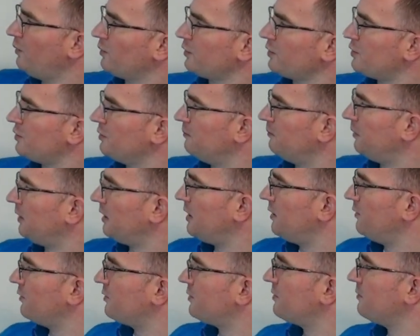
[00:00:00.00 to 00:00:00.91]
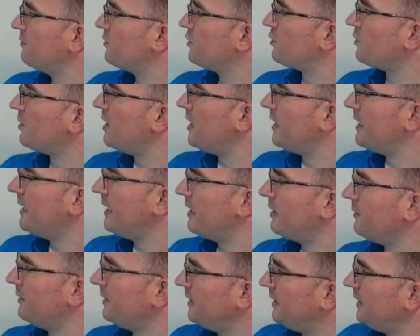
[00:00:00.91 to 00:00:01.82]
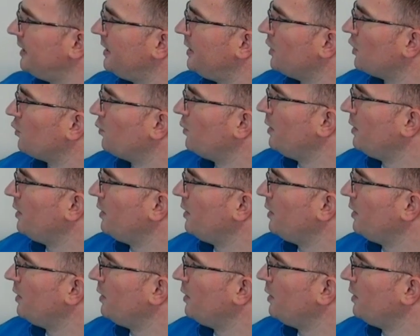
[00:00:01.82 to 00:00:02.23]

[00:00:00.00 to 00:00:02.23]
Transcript: to blow some dry air into here, we